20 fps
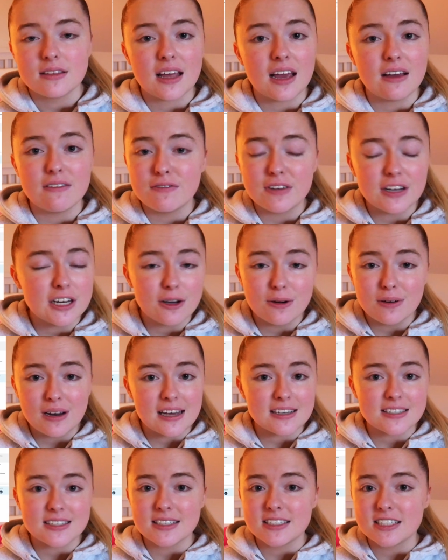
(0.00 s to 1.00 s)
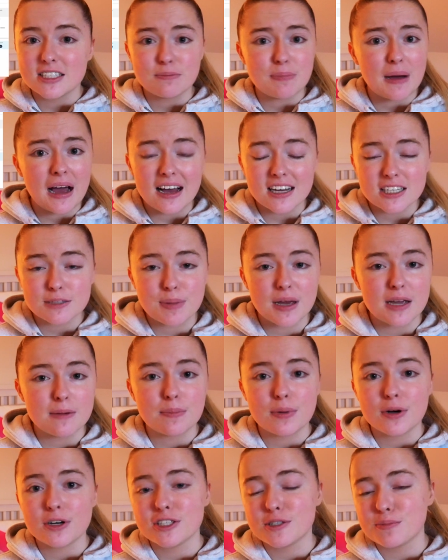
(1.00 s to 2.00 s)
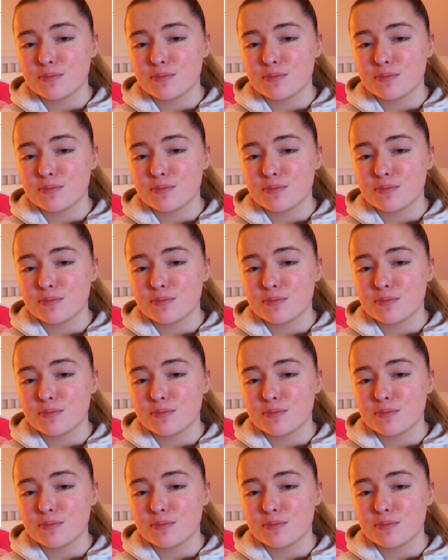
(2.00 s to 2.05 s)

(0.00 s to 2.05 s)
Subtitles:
They have video lessons, past papers,